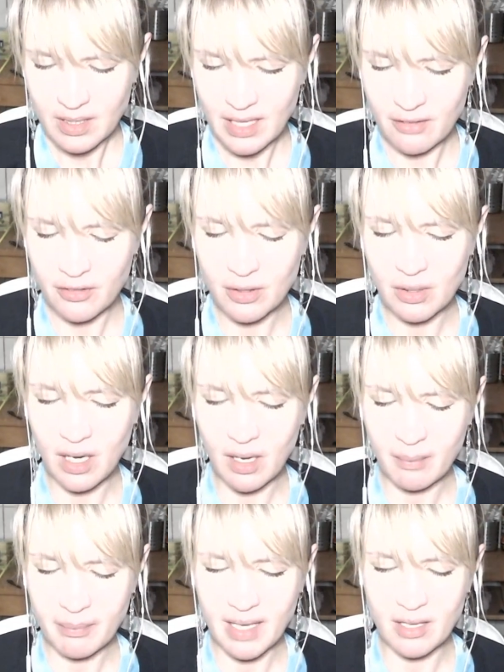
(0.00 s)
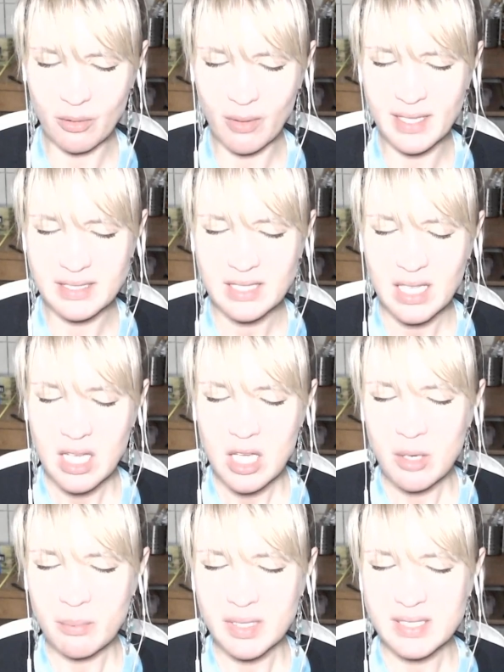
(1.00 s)
if you can't pay your rent,
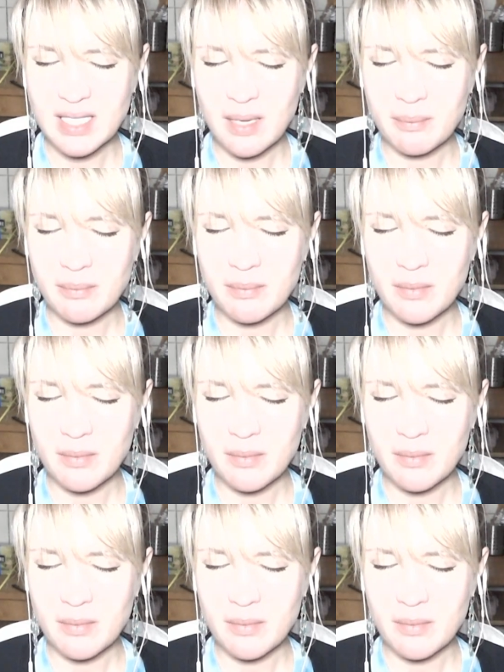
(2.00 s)
but there